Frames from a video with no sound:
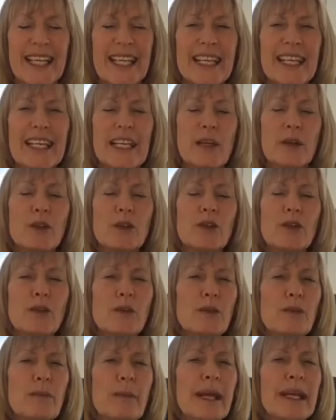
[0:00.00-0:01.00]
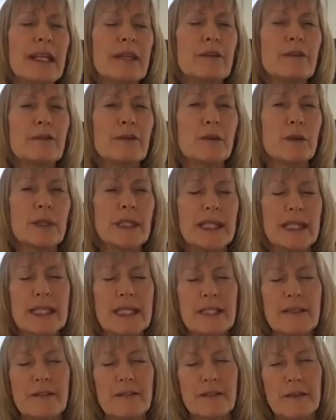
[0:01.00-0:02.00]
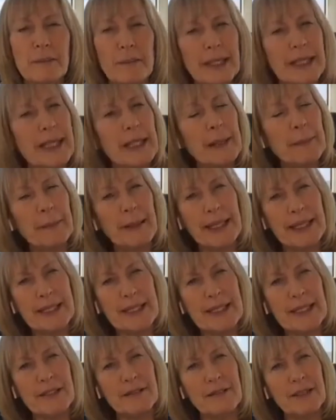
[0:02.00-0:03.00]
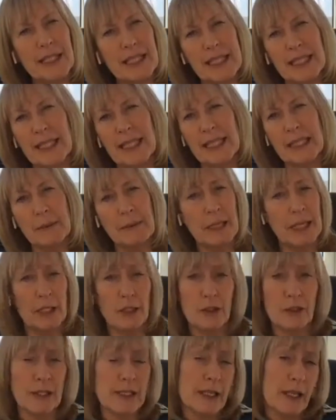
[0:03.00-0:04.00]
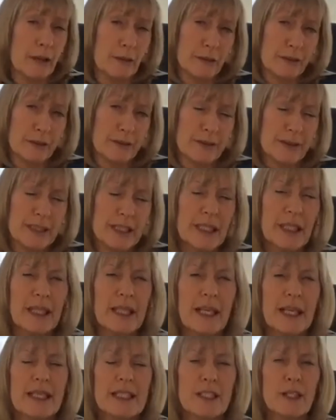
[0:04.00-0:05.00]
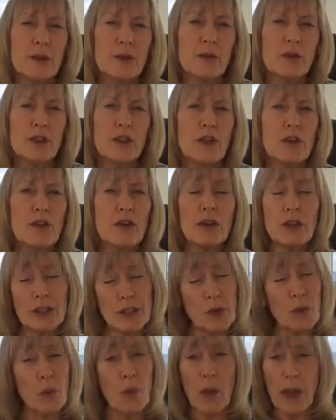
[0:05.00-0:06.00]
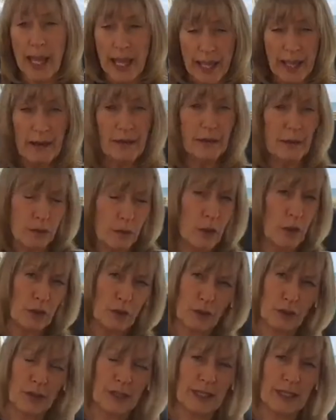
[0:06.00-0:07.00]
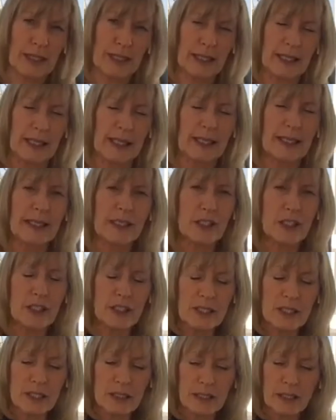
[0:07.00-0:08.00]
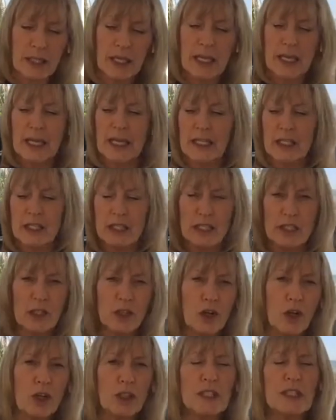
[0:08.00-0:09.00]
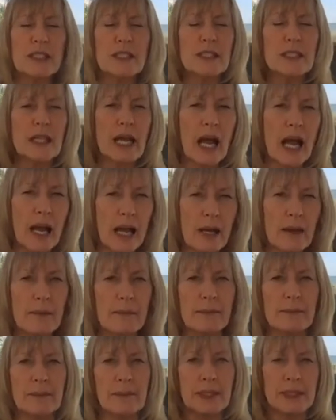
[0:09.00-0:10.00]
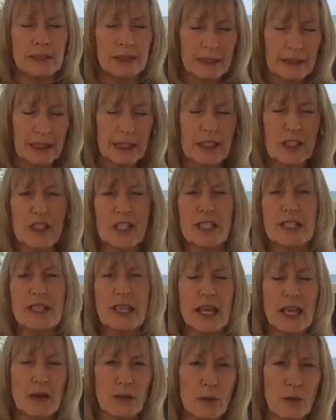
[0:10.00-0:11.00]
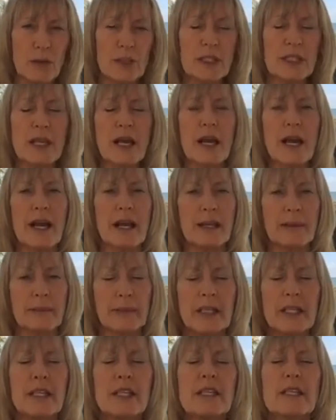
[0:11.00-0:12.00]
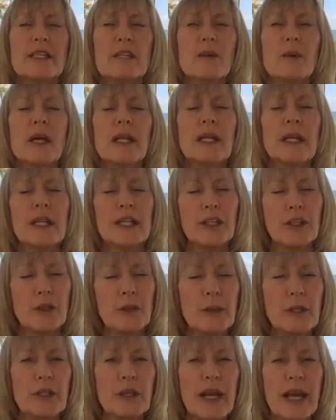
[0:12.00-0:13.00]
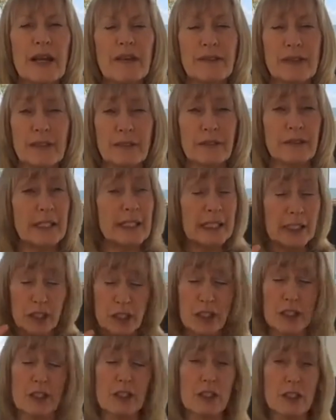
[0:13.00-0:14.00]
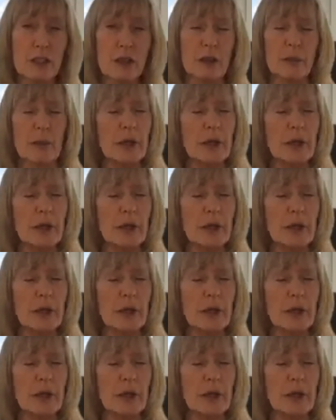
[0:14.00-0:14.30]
Now, you may have fallen into familiar patterns of thinking about yourself. So you're not aware of what you're thinking. It's just a constant hum. It's just there all the time. So I'd like you, when you have that feeling, just to stop.